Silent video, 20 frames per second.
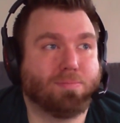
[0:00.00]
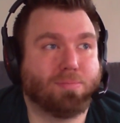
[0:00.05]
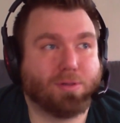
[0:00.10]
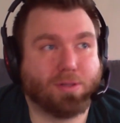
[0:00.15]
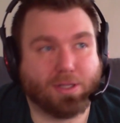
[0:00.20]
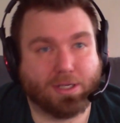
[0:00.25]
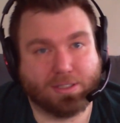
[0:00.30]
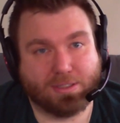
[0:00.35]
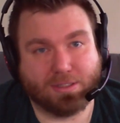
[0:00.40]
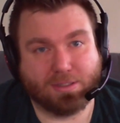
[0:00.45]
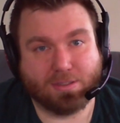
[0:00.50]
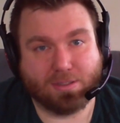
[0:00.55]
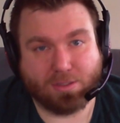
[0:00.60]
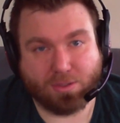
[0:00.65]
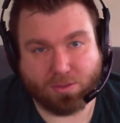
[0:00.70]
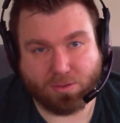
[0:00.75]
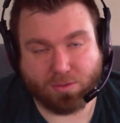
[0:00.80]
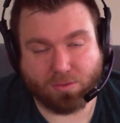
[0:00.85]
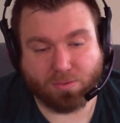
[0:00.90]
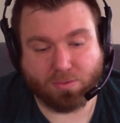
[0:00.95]
pleasant
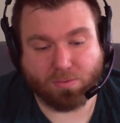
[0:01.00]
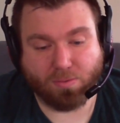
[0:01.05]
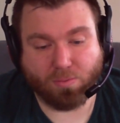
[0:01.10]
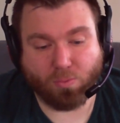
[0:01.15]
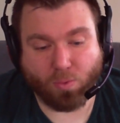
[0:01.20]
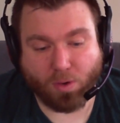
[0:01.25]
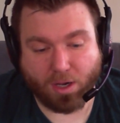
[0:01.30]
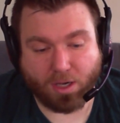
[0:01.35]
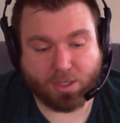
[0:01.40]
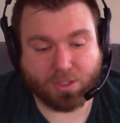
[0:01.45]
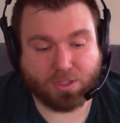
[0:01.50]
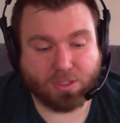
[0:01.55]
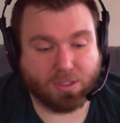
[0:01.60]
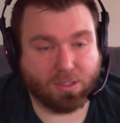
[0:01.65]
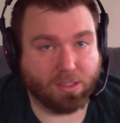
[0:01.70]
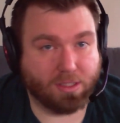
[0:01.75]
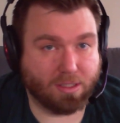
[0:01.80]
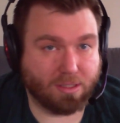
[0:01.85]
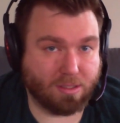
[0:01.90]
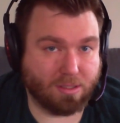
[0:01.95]
to watch and
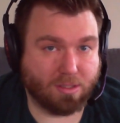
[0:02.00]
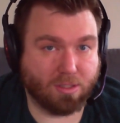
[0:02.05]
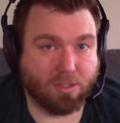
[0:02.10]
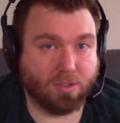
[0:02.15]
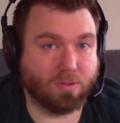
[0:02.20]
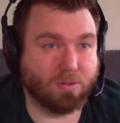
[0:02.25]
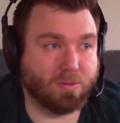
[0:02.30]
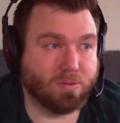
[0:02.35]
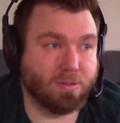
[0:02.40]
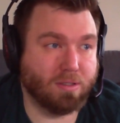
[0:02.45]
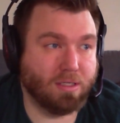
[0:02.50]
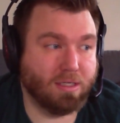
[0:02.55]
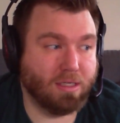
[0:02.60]
listen to.